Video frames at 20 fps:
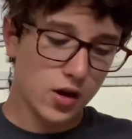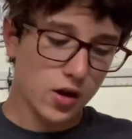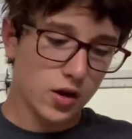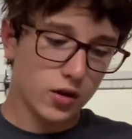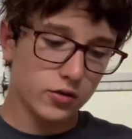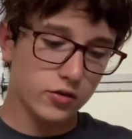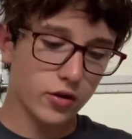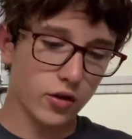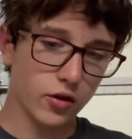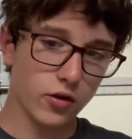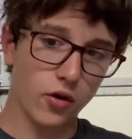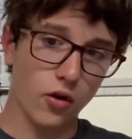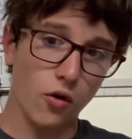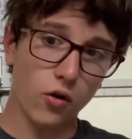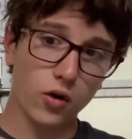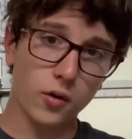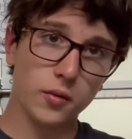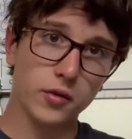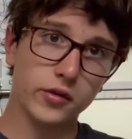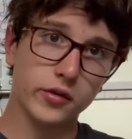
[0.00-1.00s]
So the
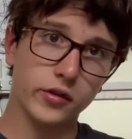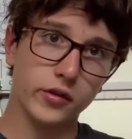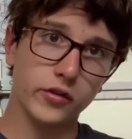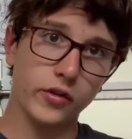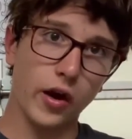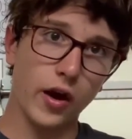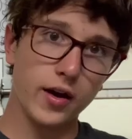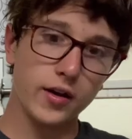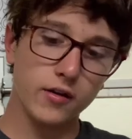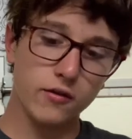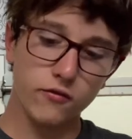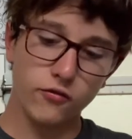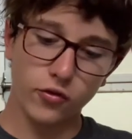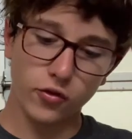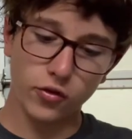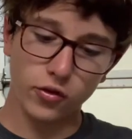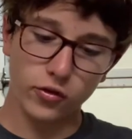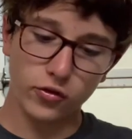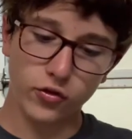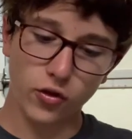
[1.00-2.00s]
horrible design for
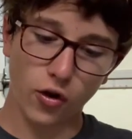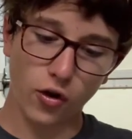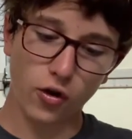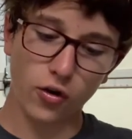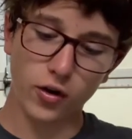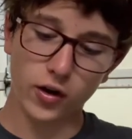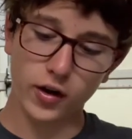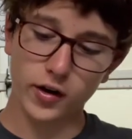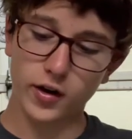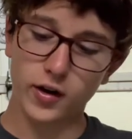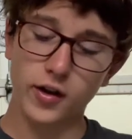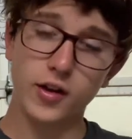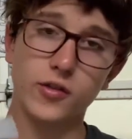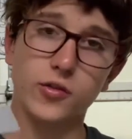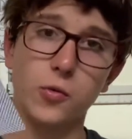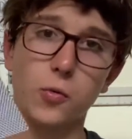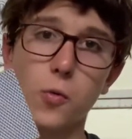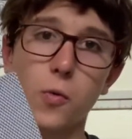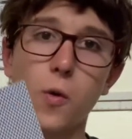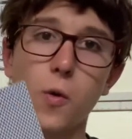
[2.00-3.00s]
this card is
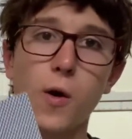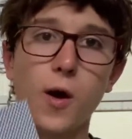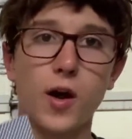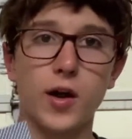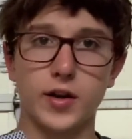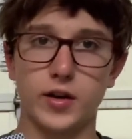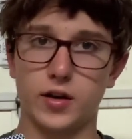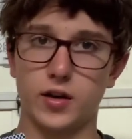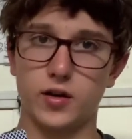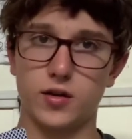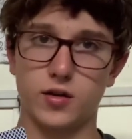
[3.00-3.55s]
1.